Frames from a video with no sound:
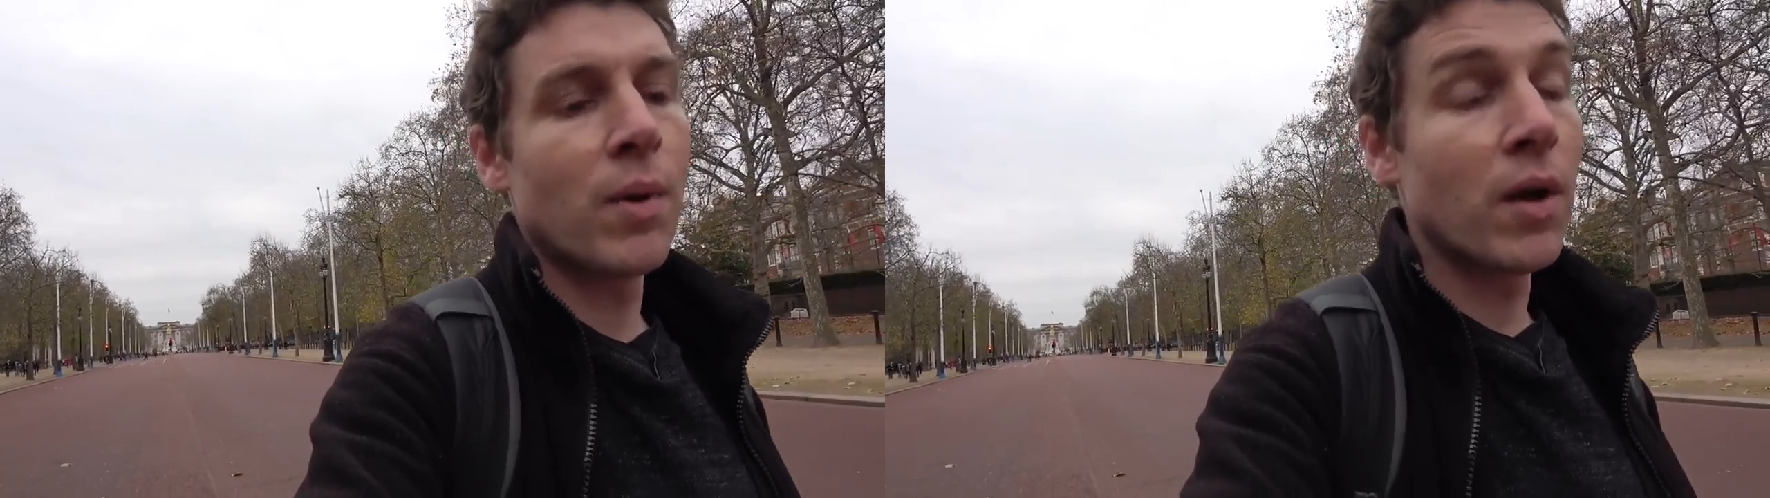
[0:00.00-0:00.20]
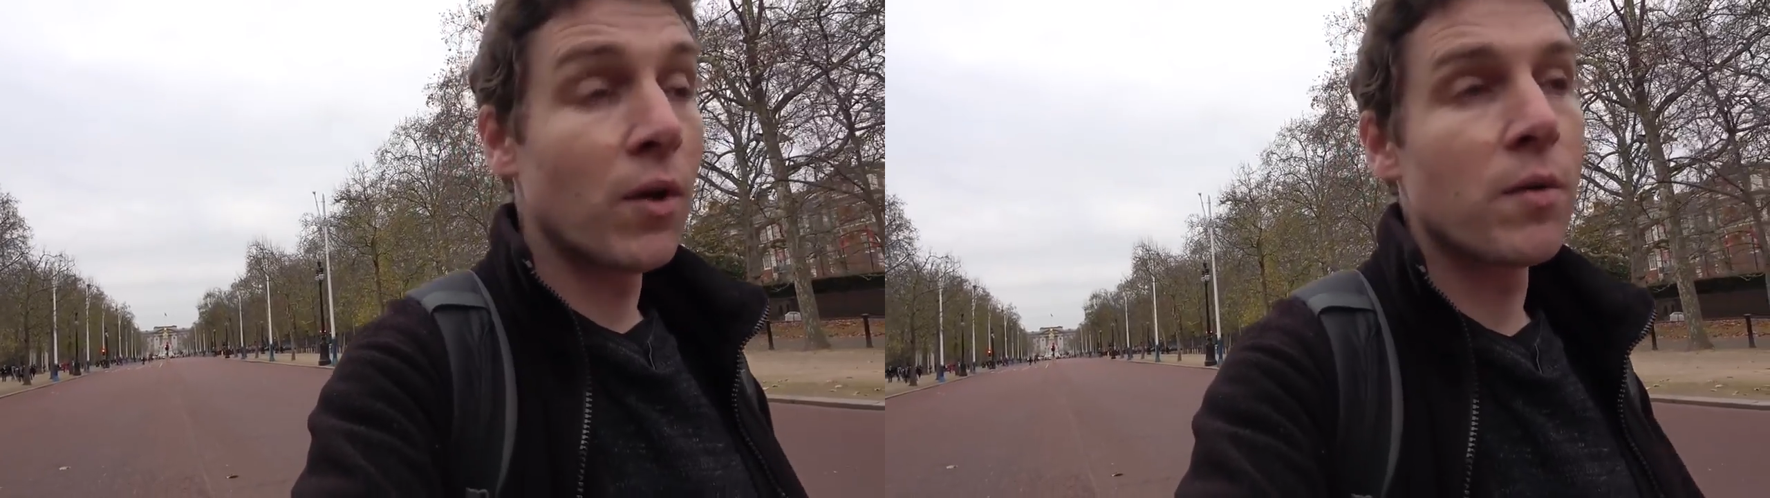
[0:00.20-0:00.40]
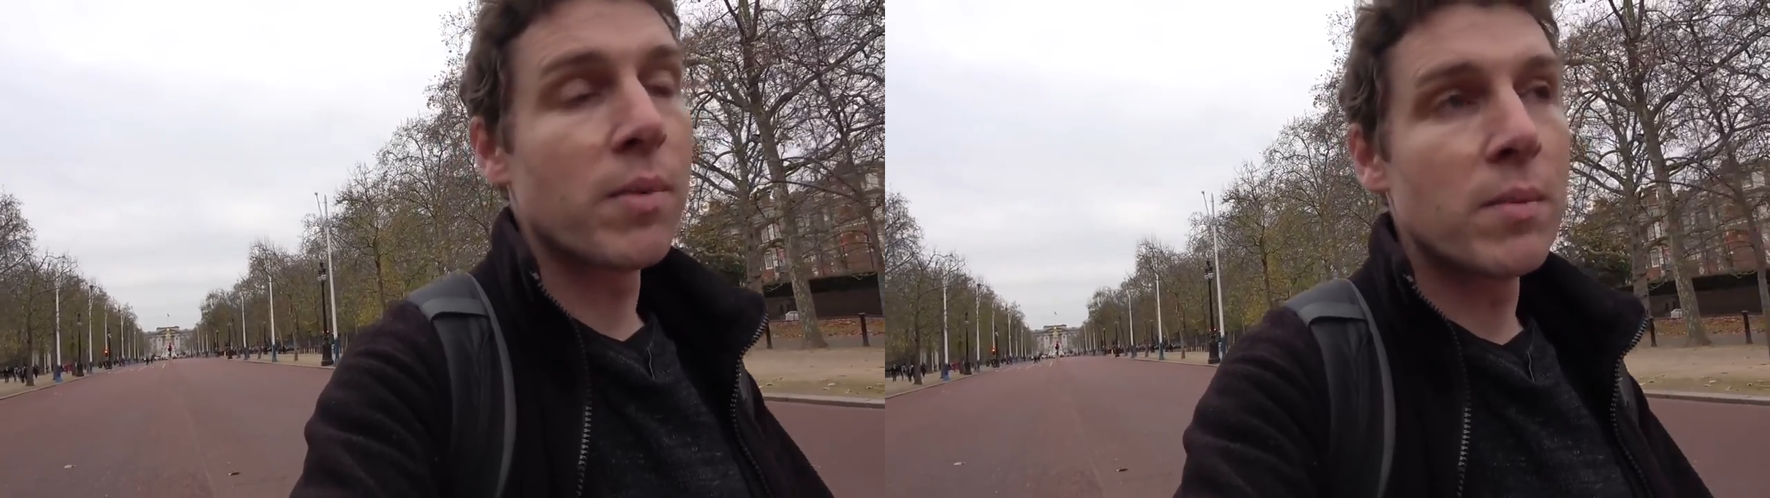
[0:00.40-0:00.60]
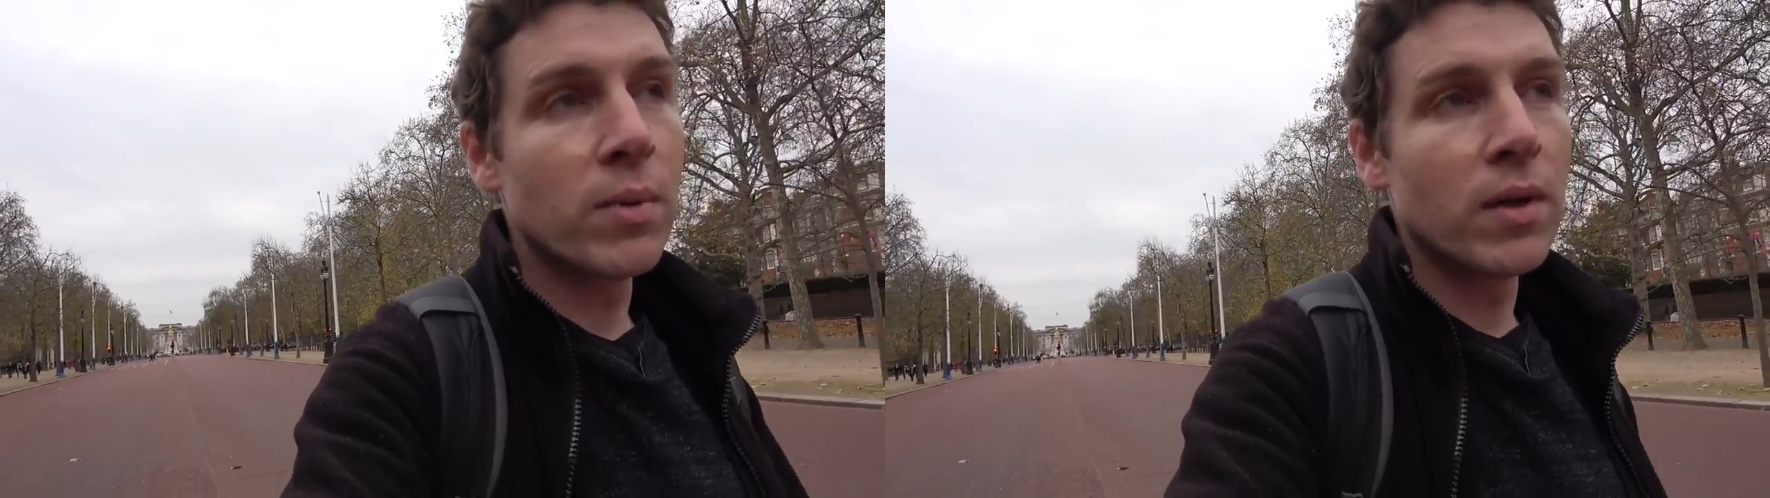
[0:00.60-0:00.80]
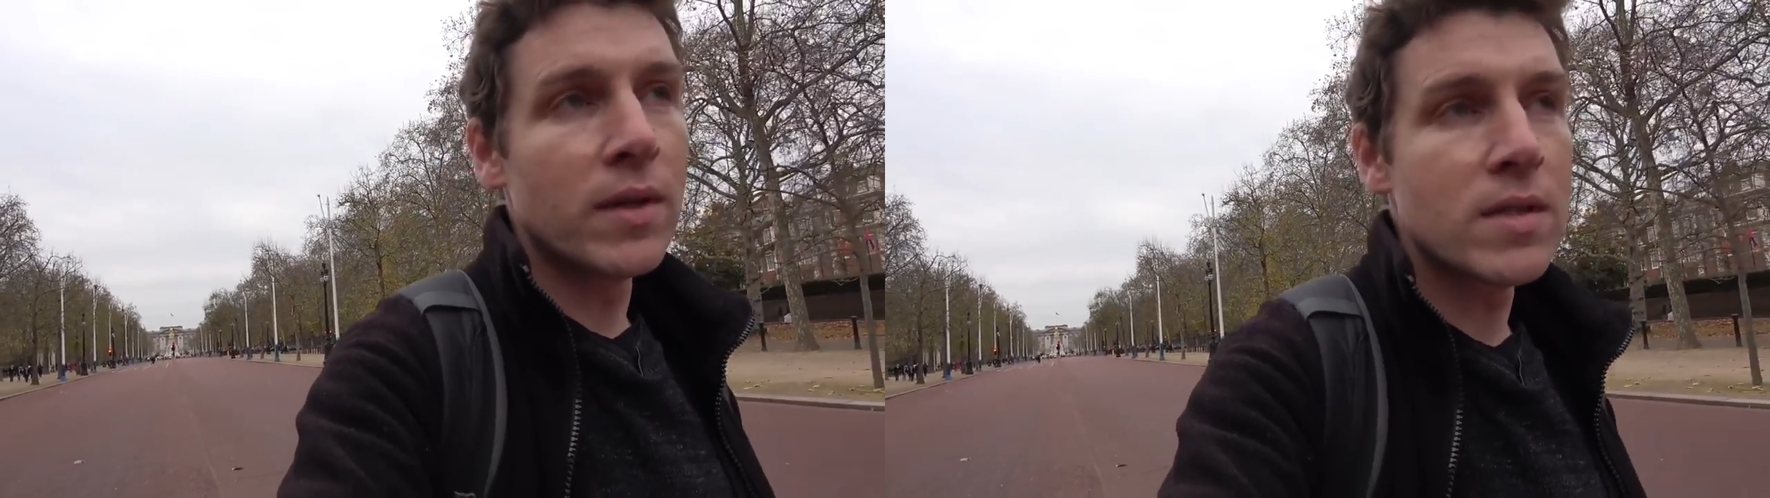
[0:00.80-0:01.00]
by a lot of
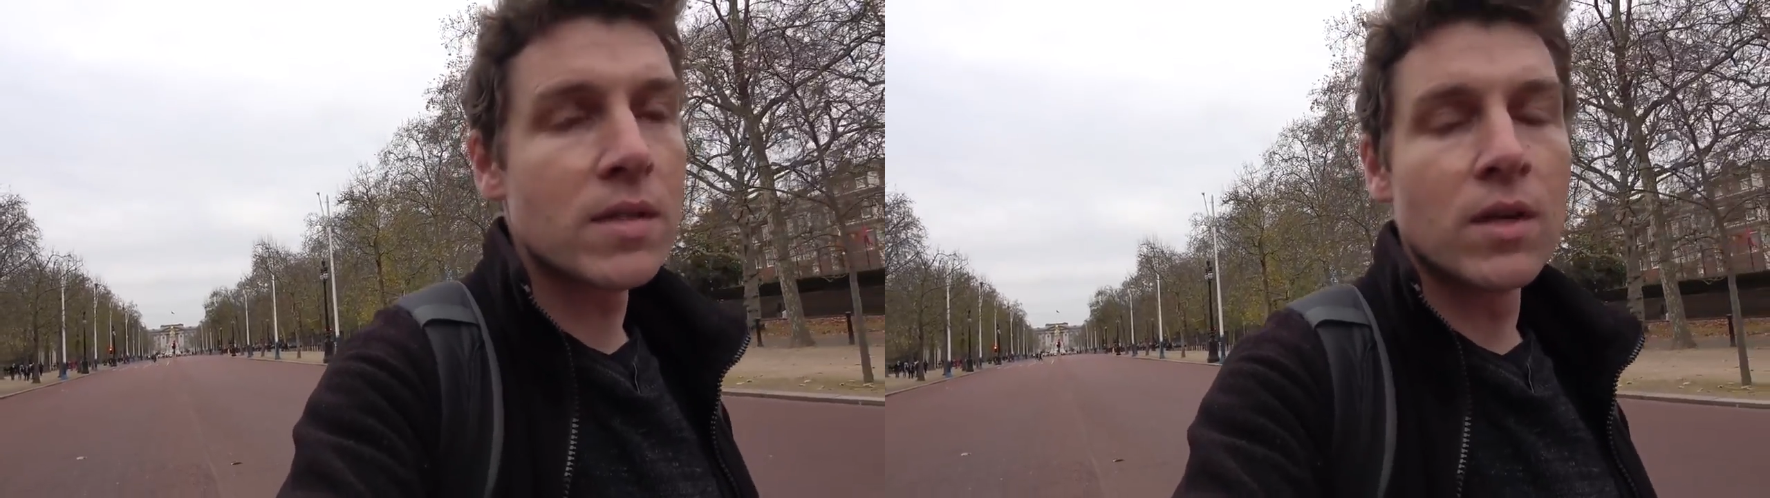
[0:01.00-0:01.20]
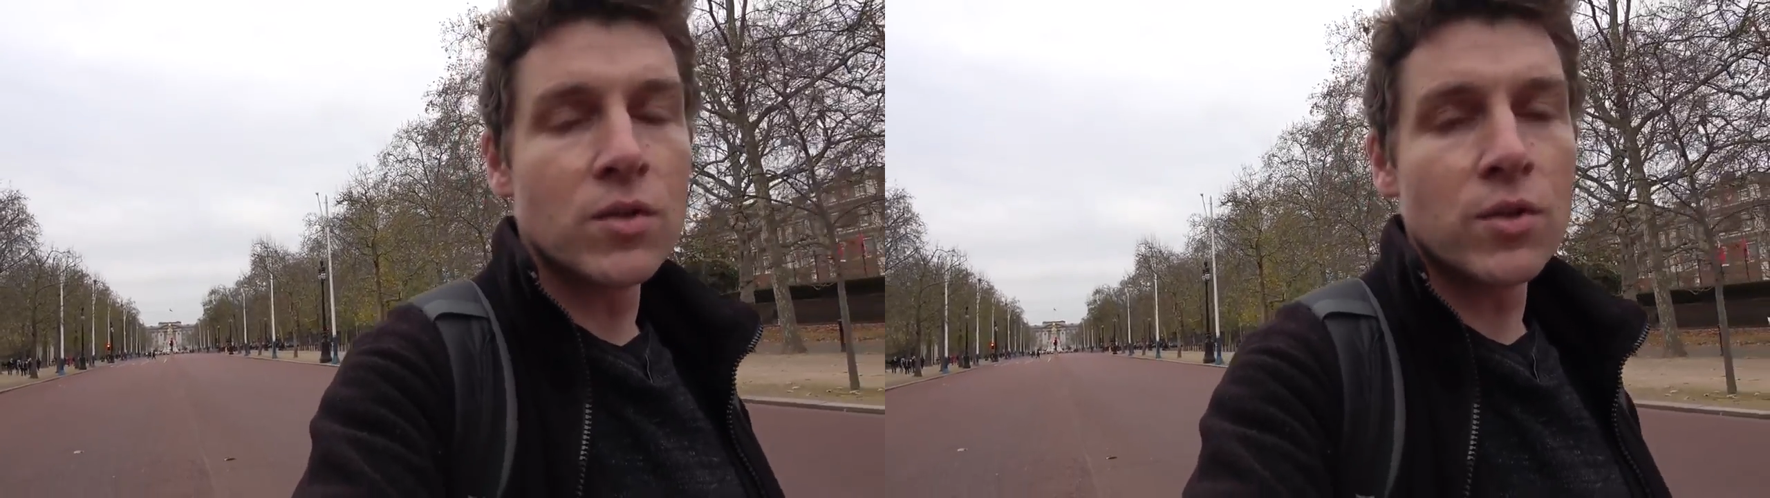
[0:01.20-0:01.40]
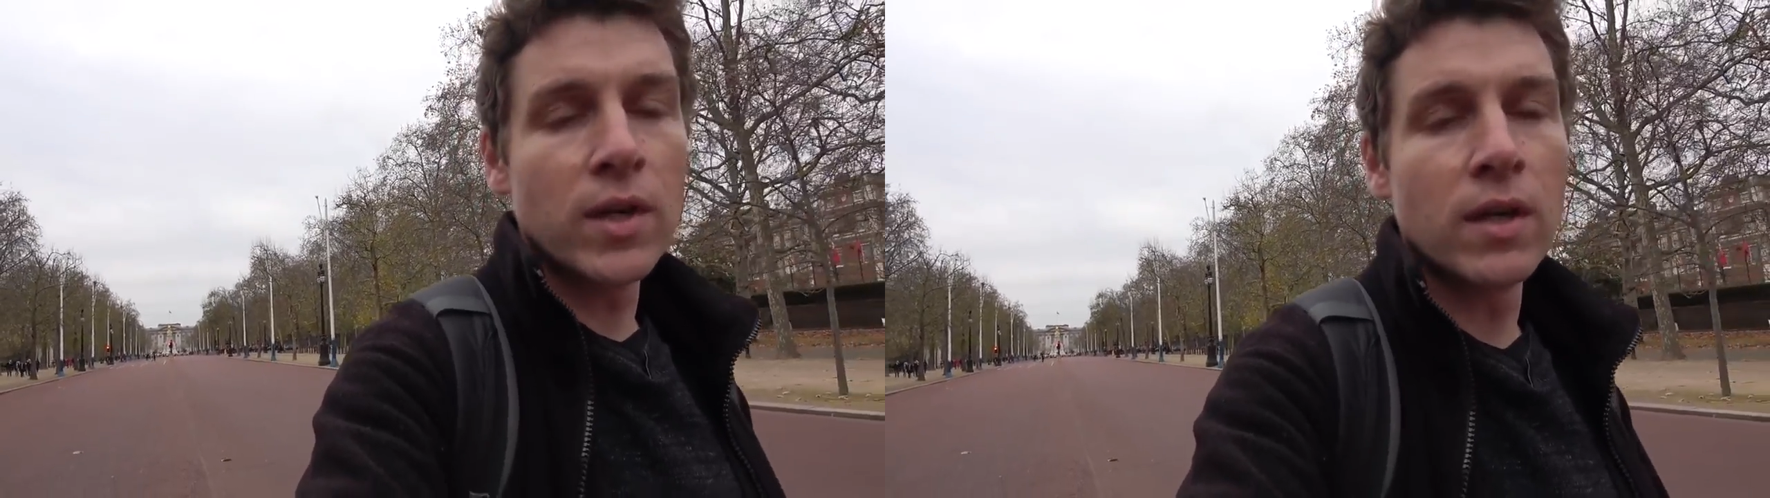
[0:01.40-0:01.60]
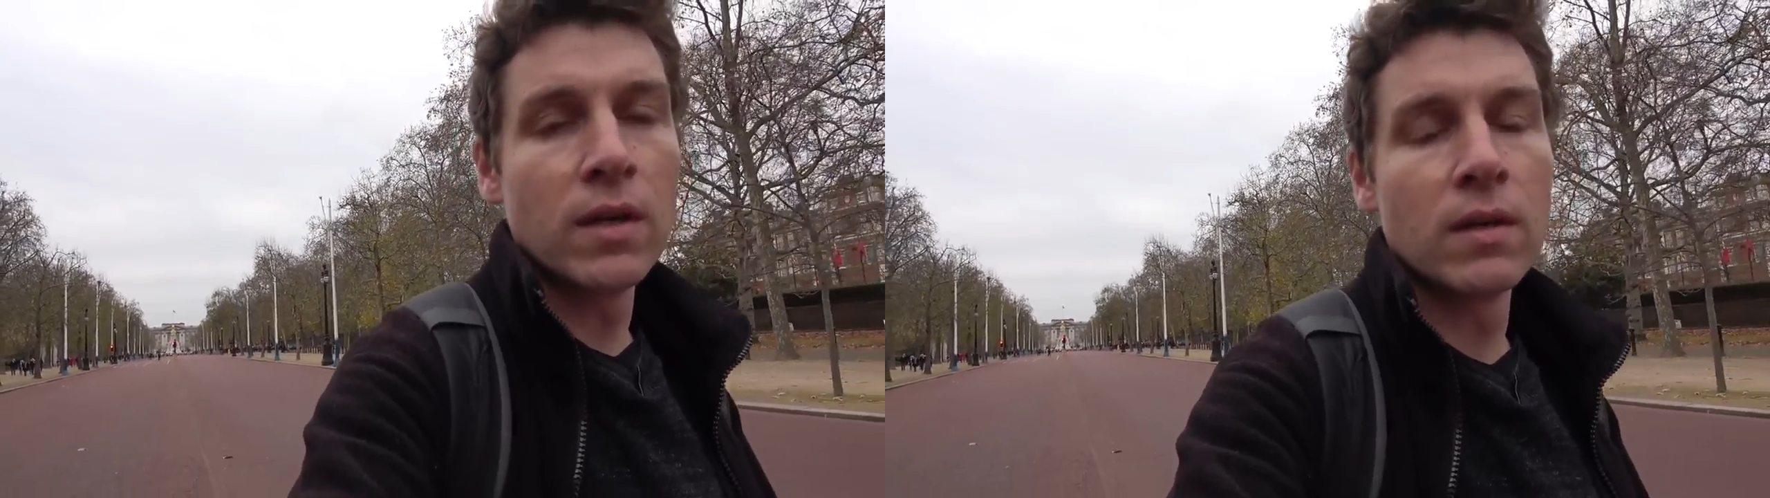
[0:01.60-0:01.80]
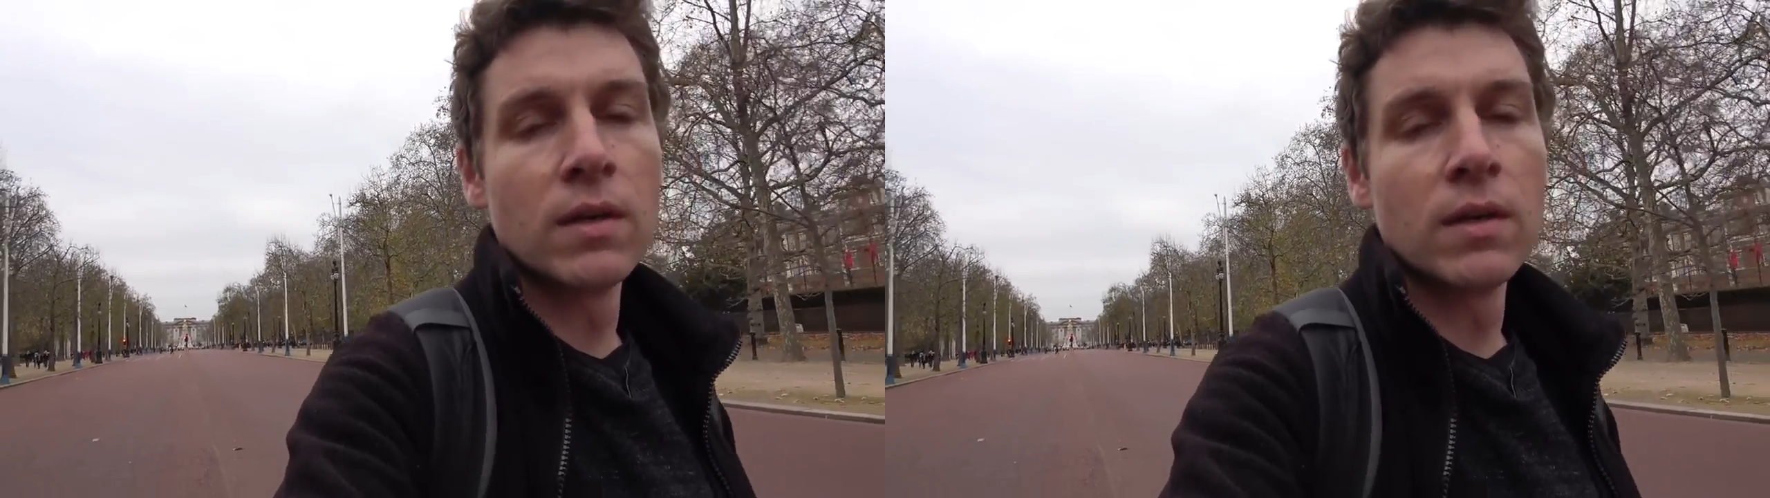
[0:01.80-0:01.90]
people in this country,